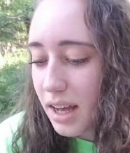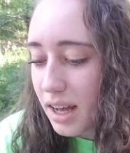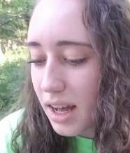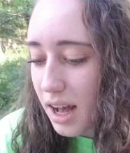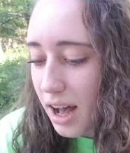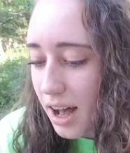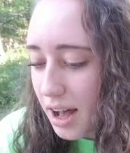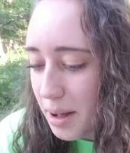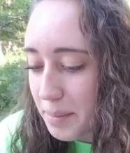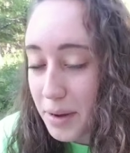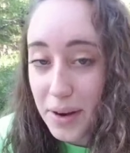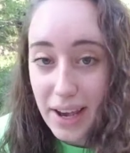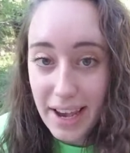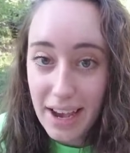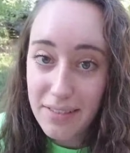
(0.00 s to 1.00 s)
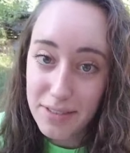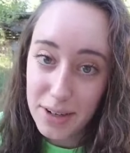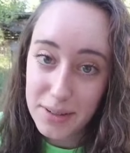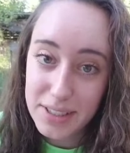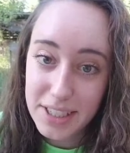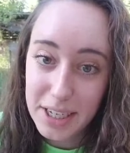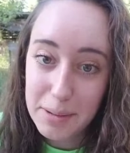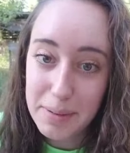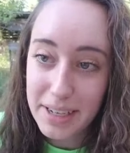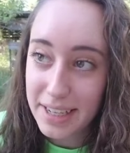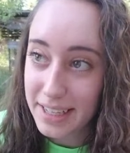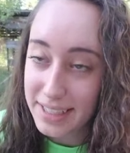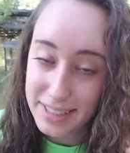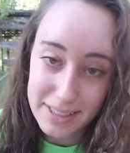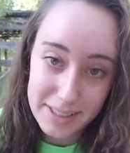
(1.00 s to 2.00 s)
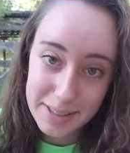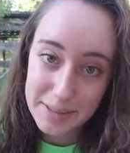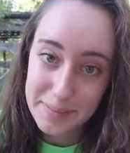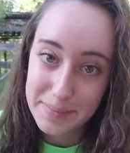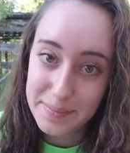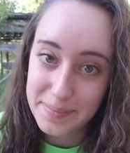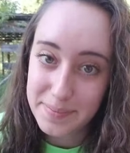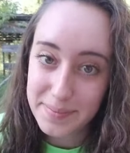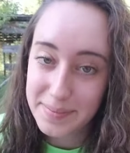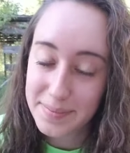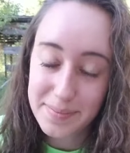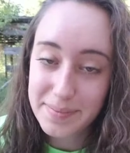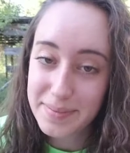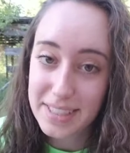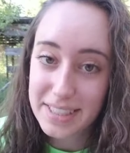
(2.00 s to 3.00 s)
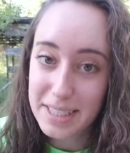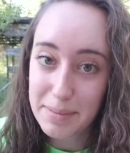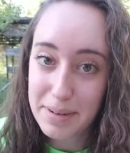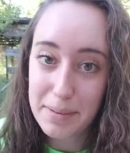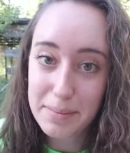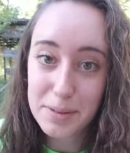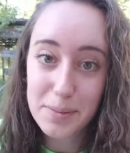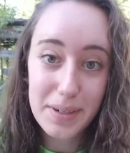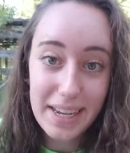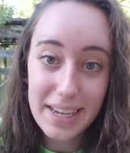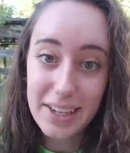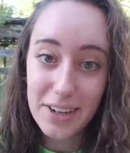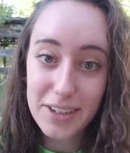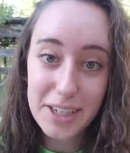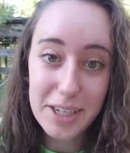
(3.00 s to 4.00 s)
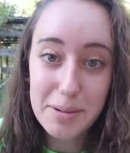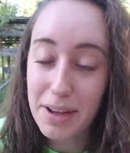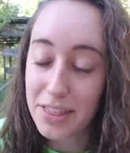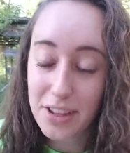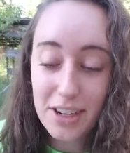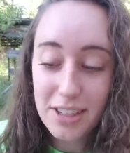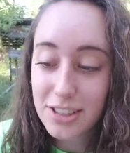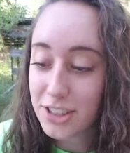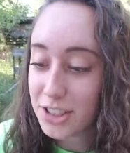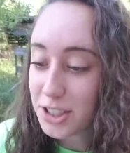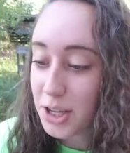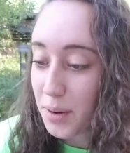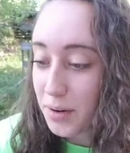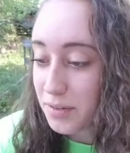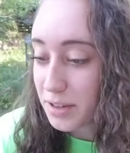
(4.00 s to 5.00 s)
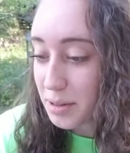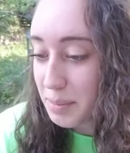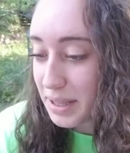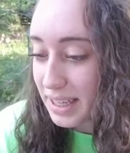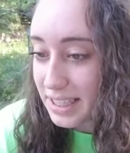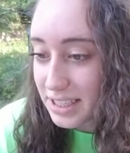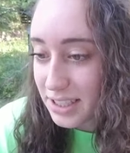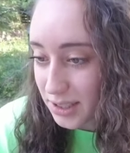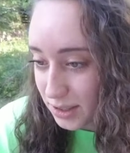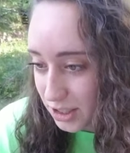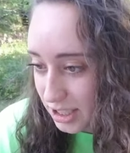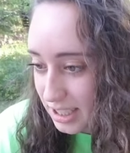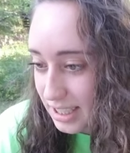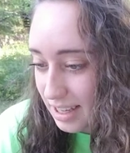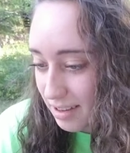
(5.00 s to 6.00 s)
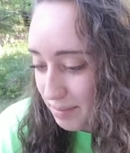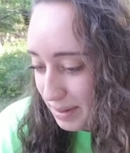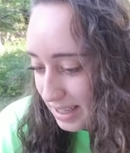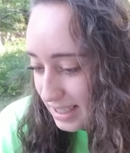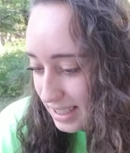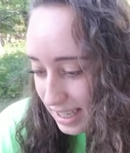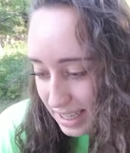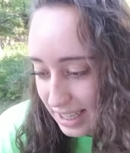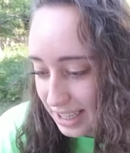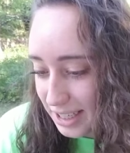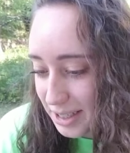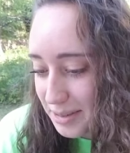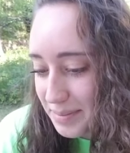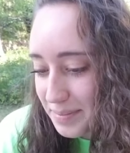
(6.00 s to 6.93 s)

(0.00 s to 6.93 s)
Okay, I have notes here because sometimes when I get on here, my thoughts just go over the place, so just give me a second here.